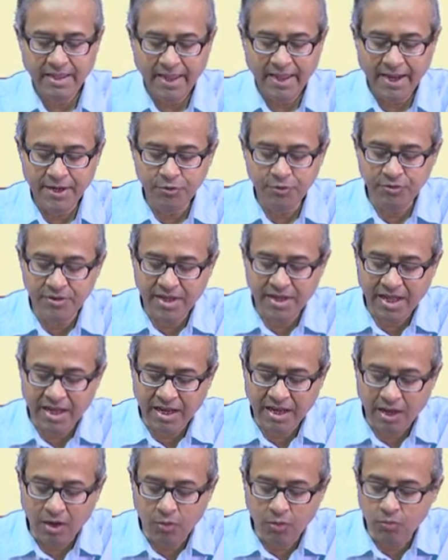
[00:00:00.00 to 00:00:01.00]
and we
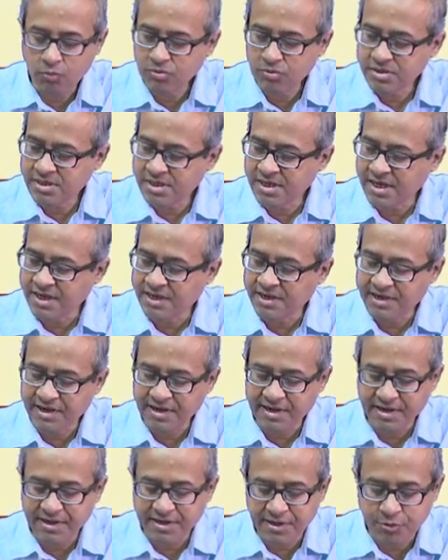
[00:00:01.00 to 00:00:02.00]
allow the
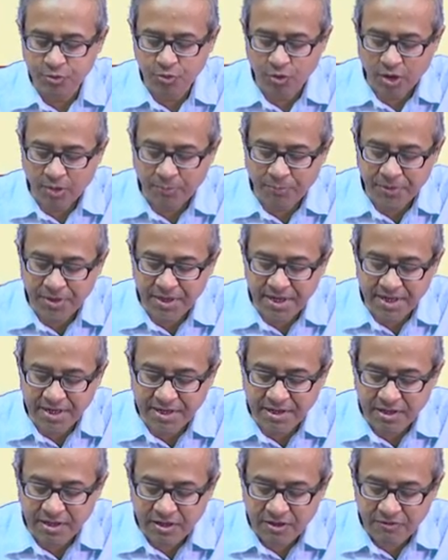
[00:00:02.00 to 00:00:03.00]
integrator to
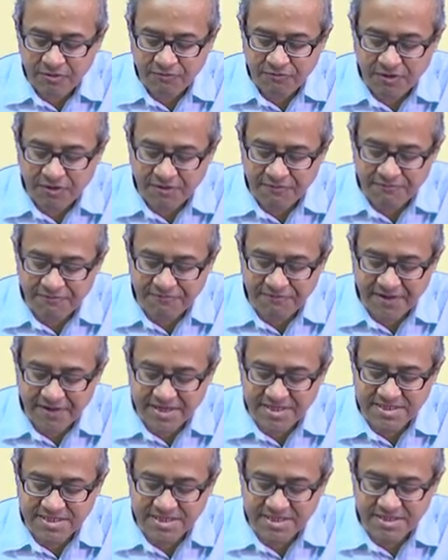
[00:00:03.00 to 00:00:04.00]
operate for a
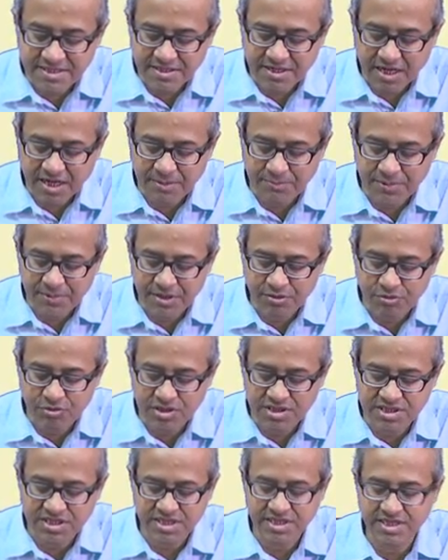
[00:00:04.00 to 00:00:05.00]
fixed time
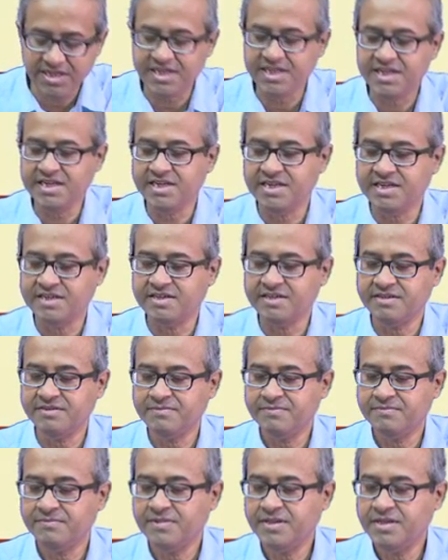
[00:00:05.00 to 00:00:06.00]
duration T int.
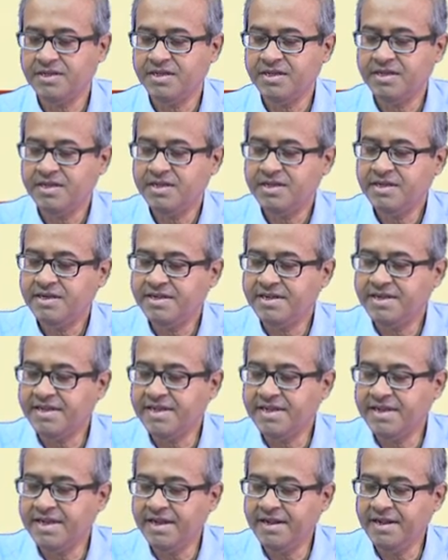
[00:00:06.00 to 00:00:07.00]

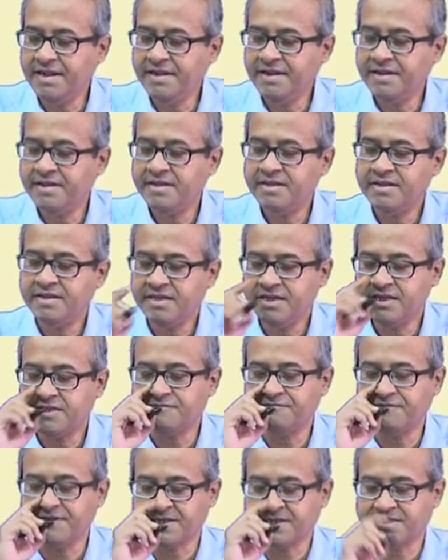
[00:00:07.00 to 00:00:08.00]
T int
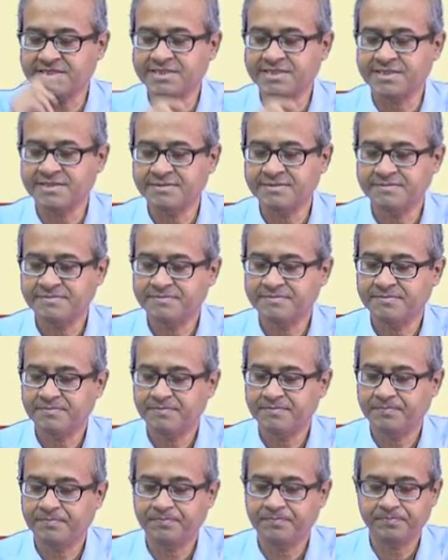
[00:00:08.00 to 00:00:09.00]
is fixed.
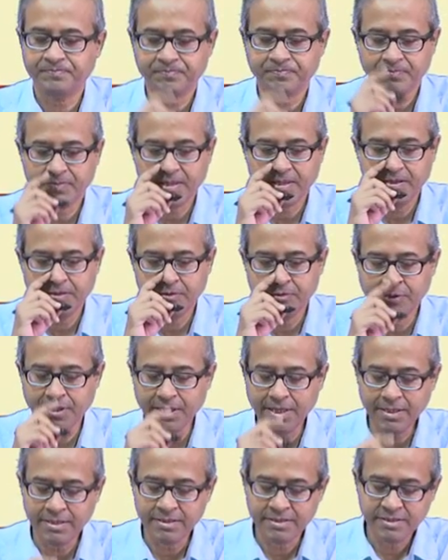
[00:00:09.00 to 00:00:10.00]

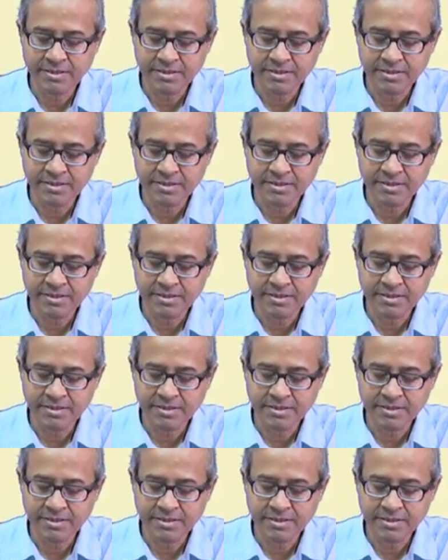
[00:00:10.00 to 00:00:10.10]
Okay.